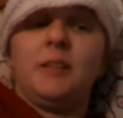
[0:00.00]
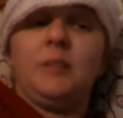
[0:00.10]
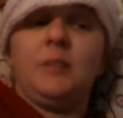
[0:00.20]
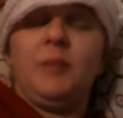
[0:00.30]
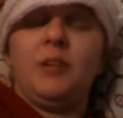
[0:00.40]

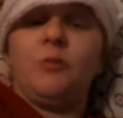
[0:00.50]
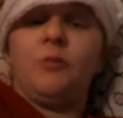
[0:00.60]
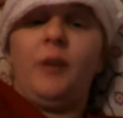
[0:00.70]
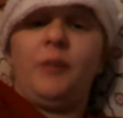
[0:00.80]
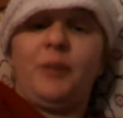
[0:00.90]
to be
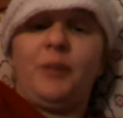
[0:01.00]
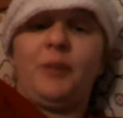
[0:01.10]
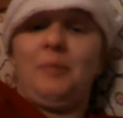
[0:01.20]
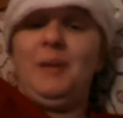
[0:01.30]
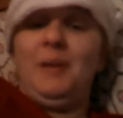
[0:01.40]
annoyed with
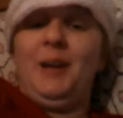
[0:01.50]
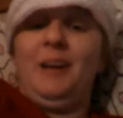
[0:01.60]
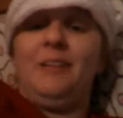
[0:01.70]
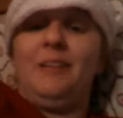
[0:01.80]
me.